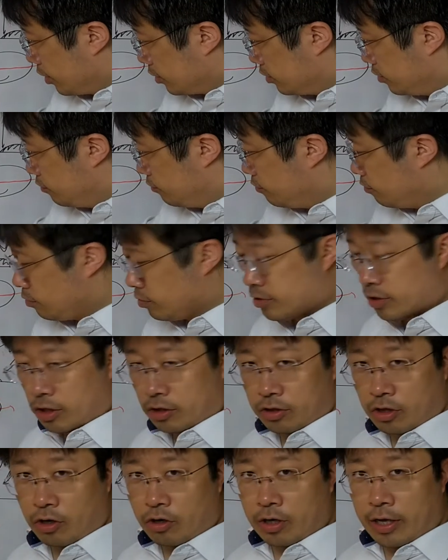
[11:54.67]
attractive force
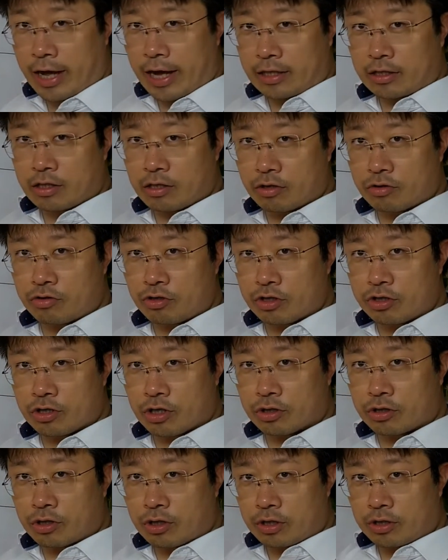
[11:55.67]
acting onto each
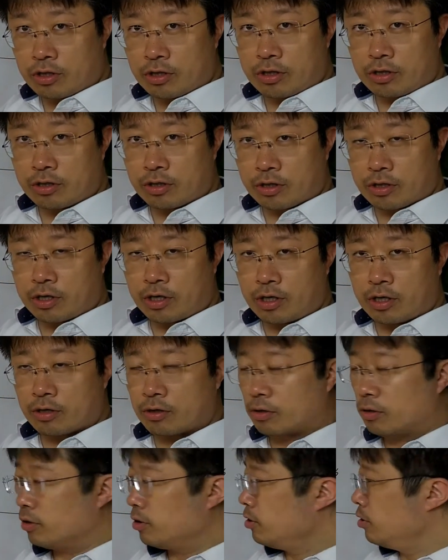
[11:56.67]
other in a
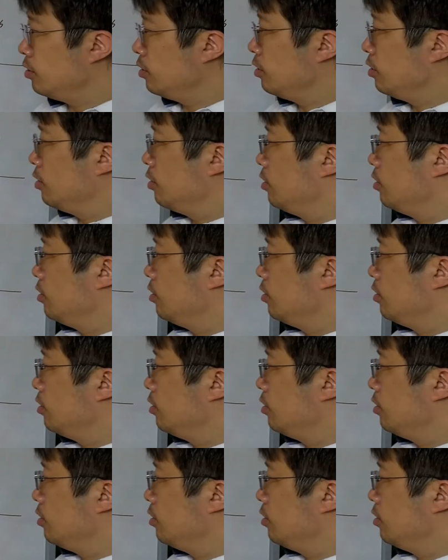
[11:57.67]
critical